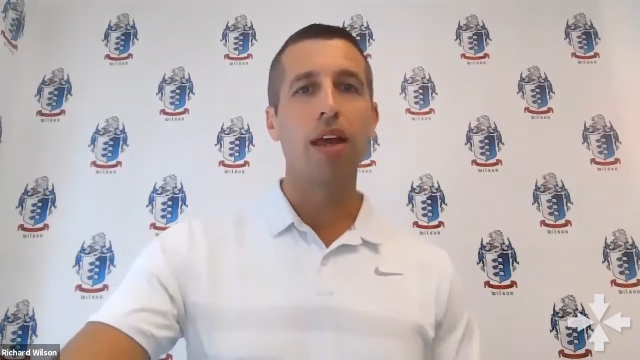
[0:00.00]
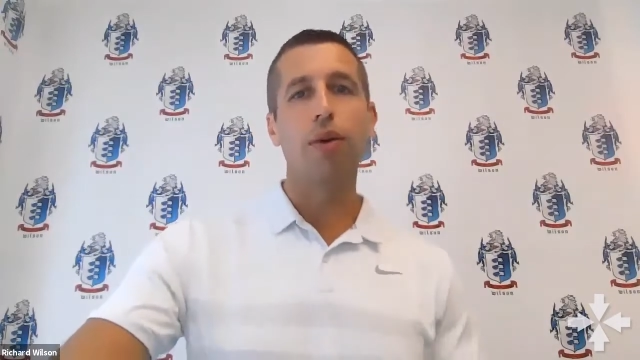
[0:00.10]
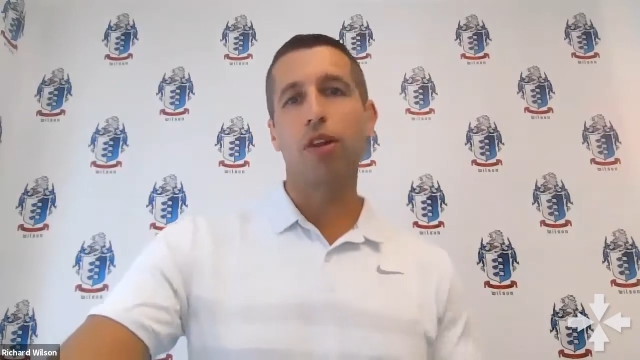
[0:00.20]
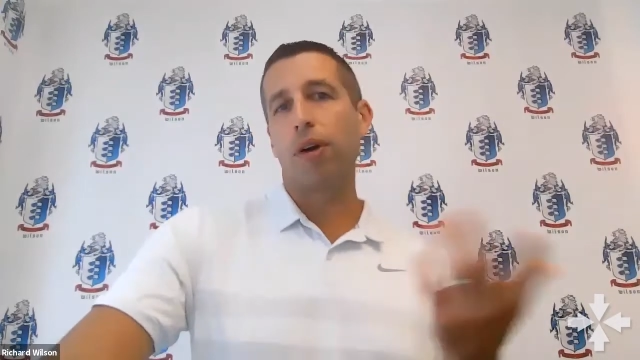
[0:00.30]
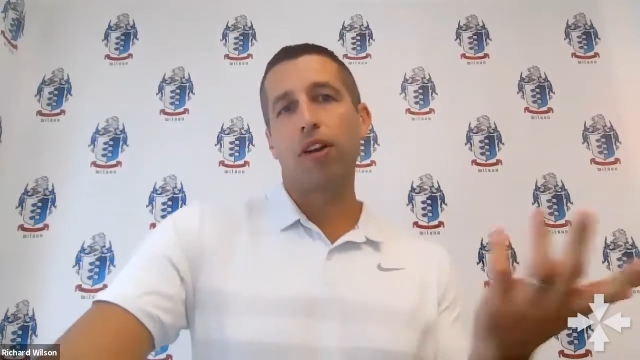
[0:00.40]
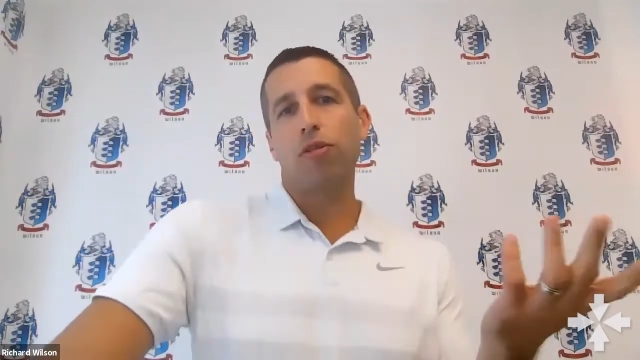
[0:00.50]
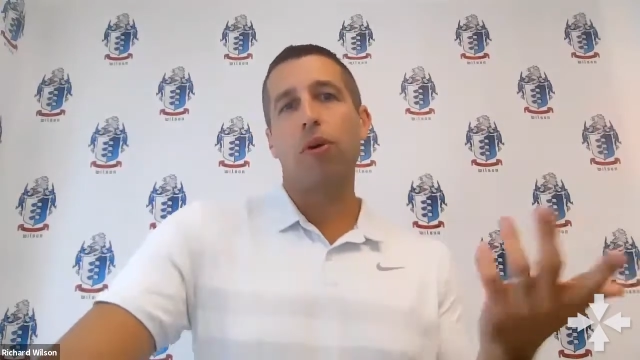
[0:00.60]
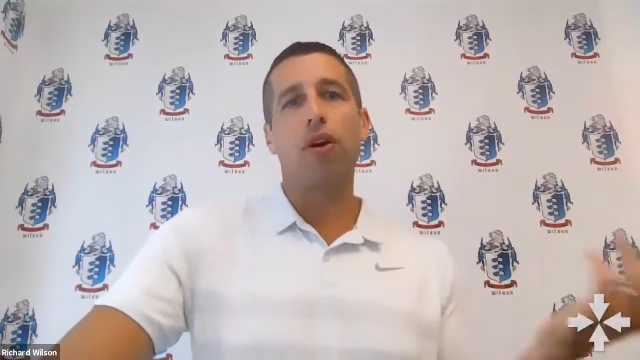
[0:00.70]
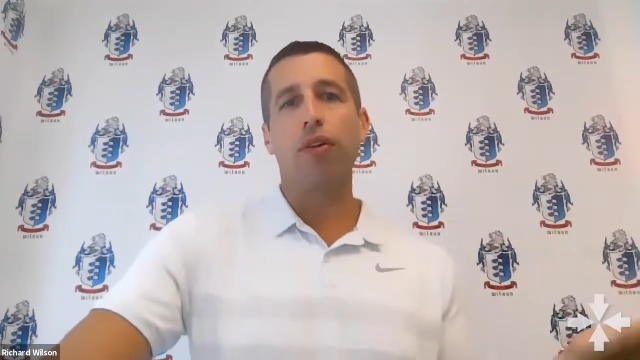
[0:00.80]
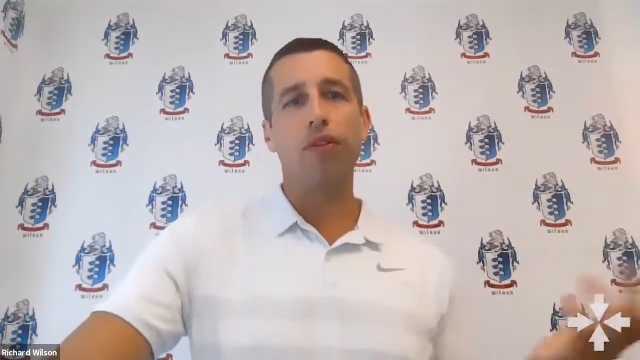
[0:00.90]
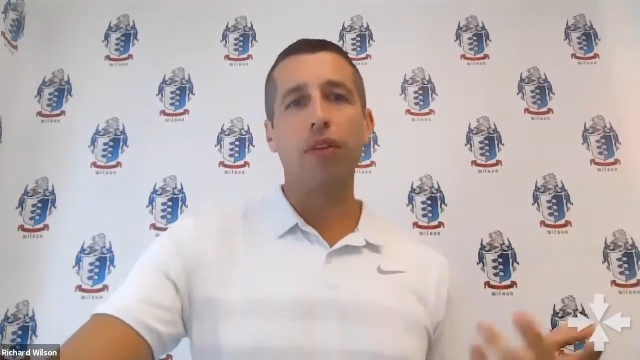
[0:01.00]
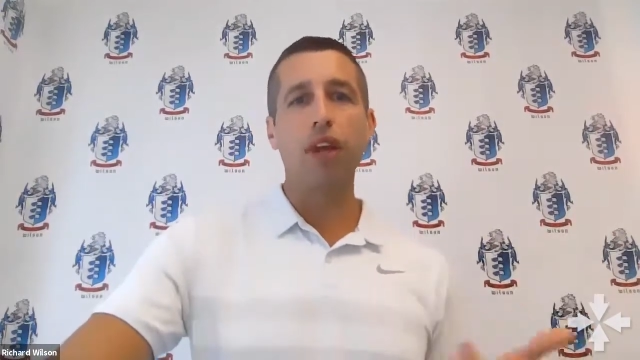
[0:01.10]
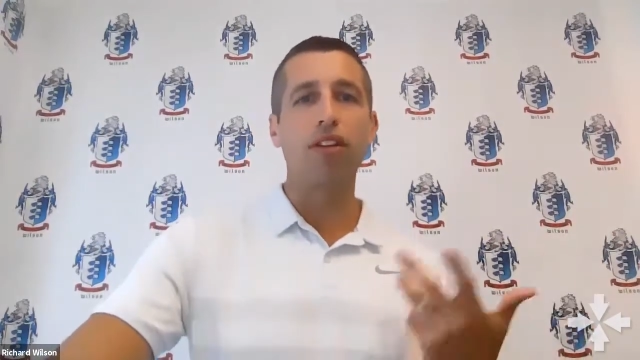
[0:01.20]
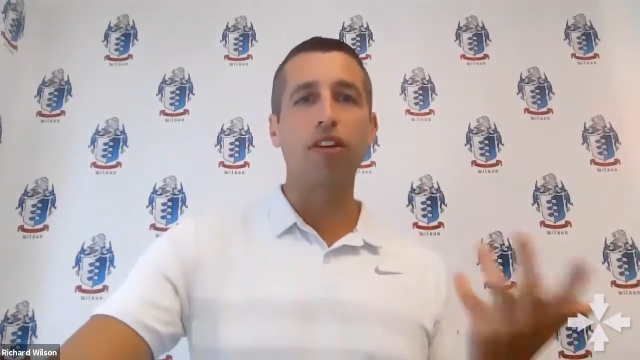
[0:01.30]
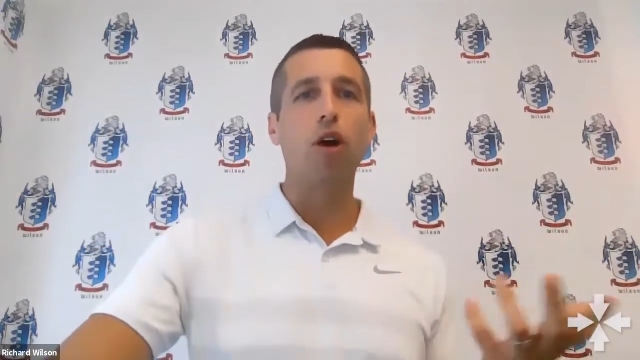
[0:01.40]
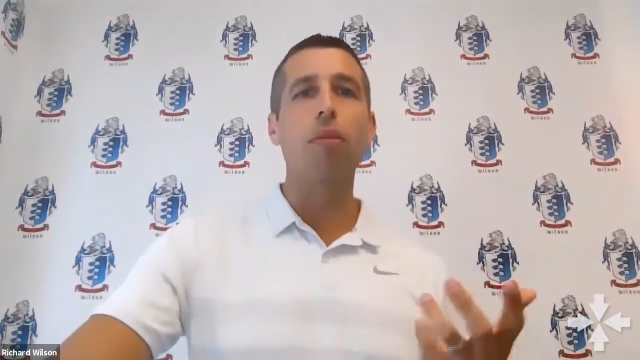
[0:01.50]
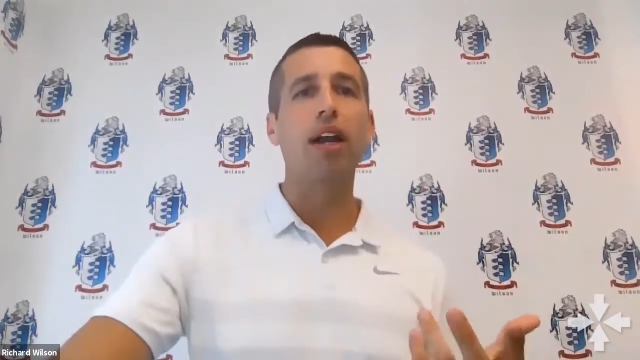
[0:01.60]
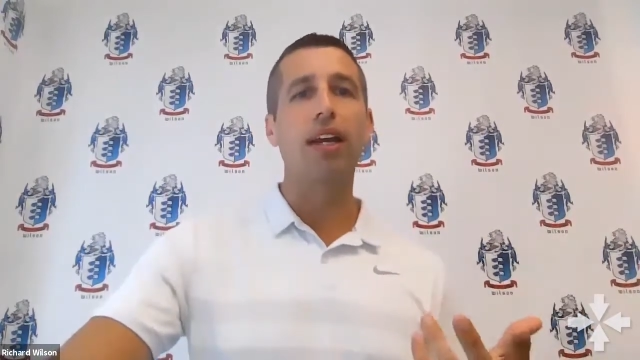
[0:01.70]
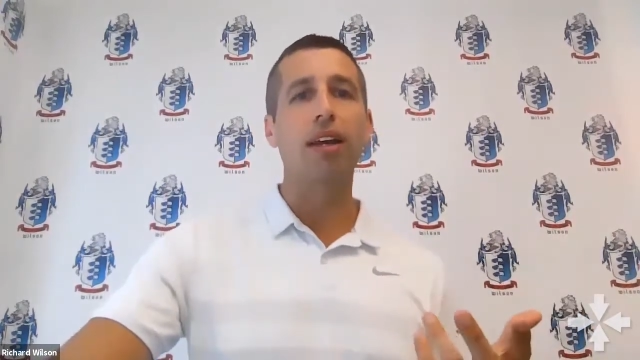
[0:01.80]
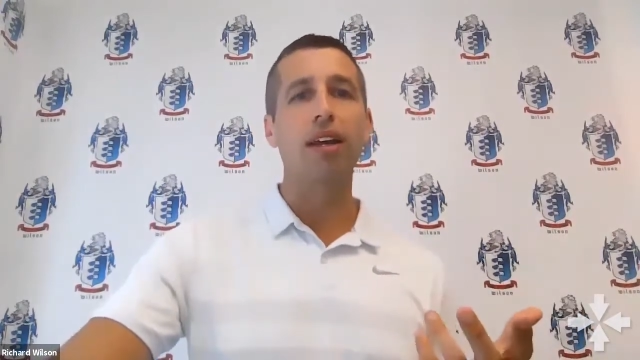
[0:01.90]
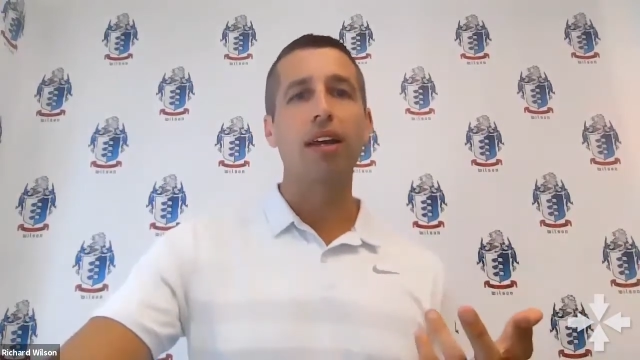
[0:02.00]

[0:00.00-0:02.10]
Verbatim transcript: But the principal, it's his own money.